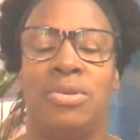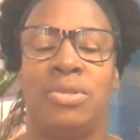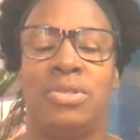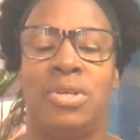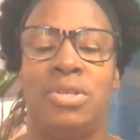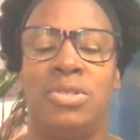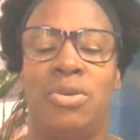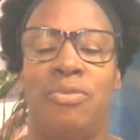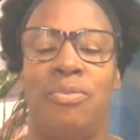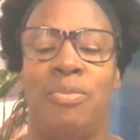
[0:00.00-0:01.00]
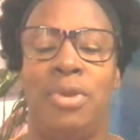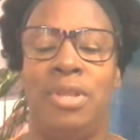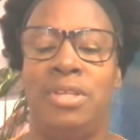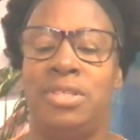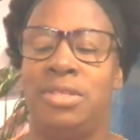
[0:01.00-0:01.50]
sorts of
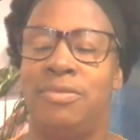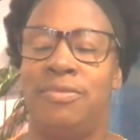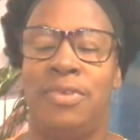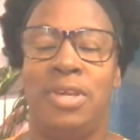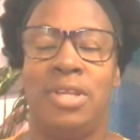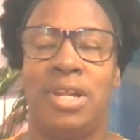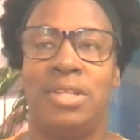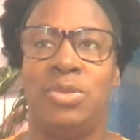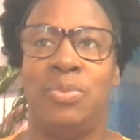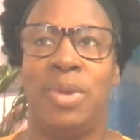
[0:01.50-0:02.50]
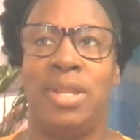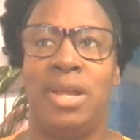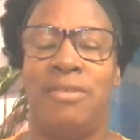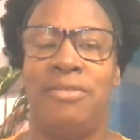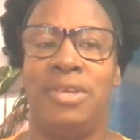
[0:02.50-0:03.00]
anything that you might
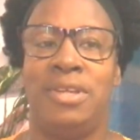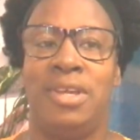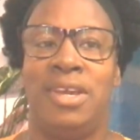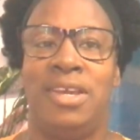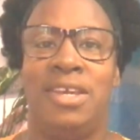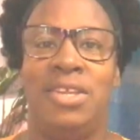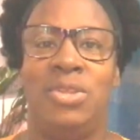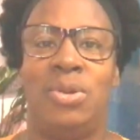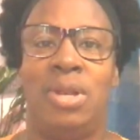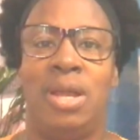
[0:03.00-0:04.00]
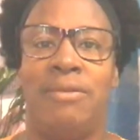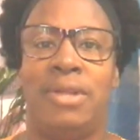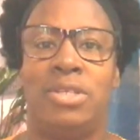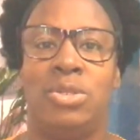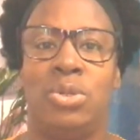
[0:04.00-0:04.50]
have in your life
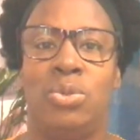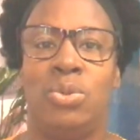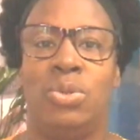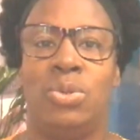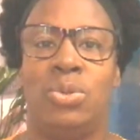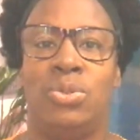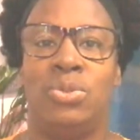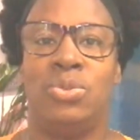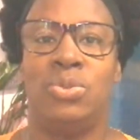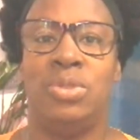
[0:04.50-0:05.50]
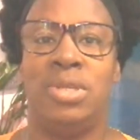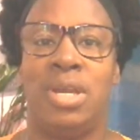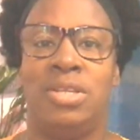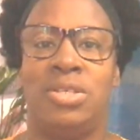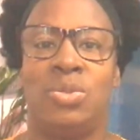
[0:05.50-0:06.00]
that's not going on today,
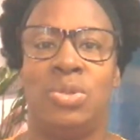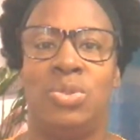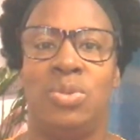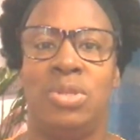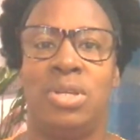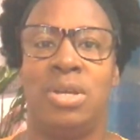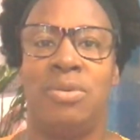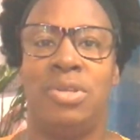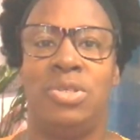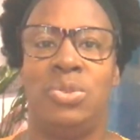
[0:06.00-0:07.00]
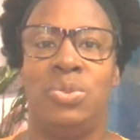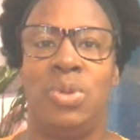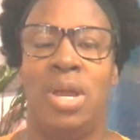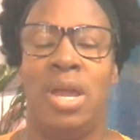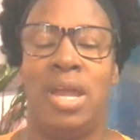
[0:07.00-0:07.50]
I just want to encourage
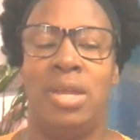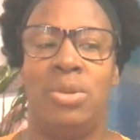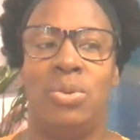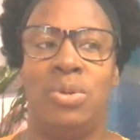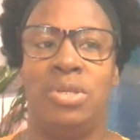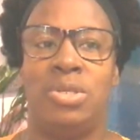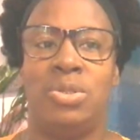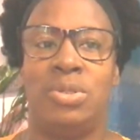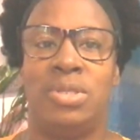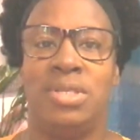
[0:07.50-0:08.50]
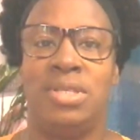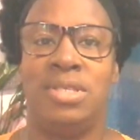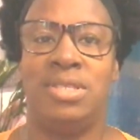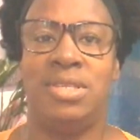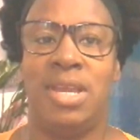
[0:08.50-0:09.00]
you. I know it's not
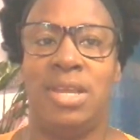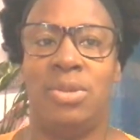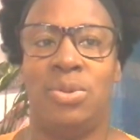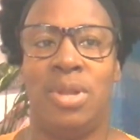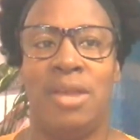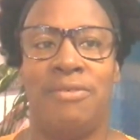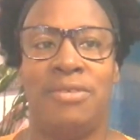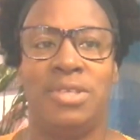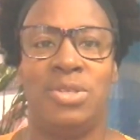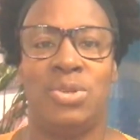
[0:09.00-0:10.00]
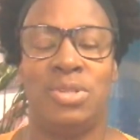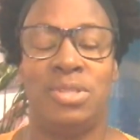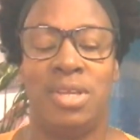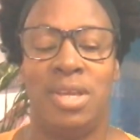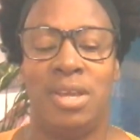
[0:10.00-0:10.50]
easy. I know life is
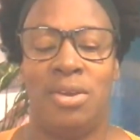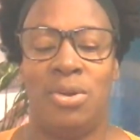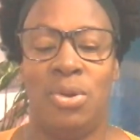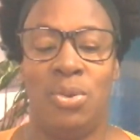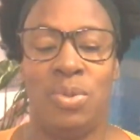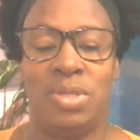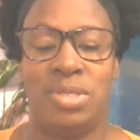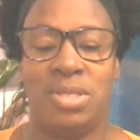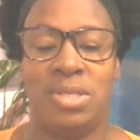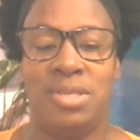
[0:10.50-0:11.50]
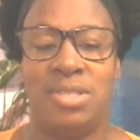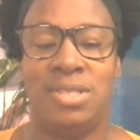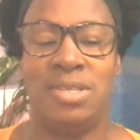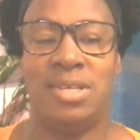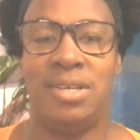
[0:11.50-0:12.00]
not always
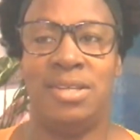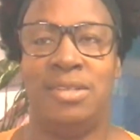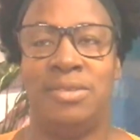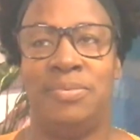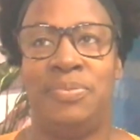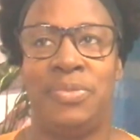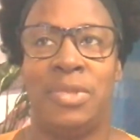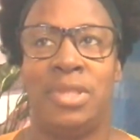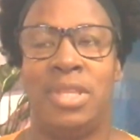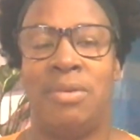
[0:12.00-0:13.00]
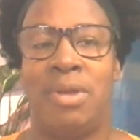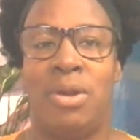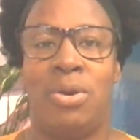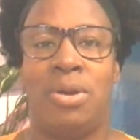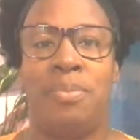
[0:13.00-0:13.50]
easy, and there
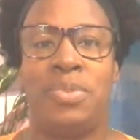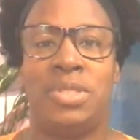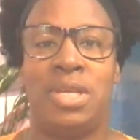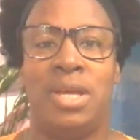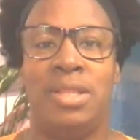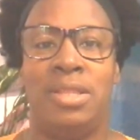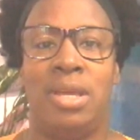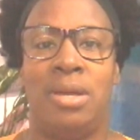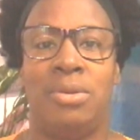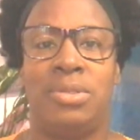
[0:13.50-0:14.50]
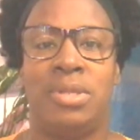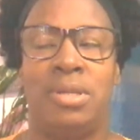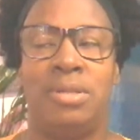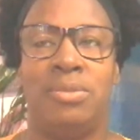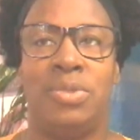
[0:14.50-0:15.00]
are ups and downs,
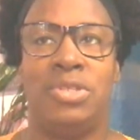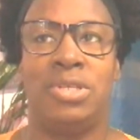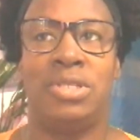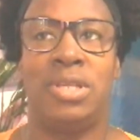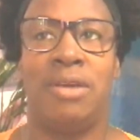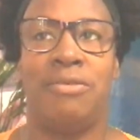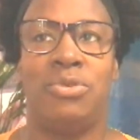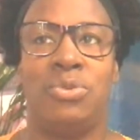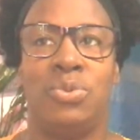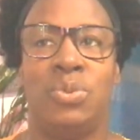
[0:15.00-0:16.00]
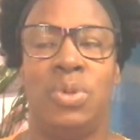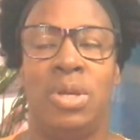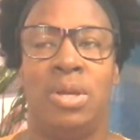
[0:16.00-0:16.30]
and we just have to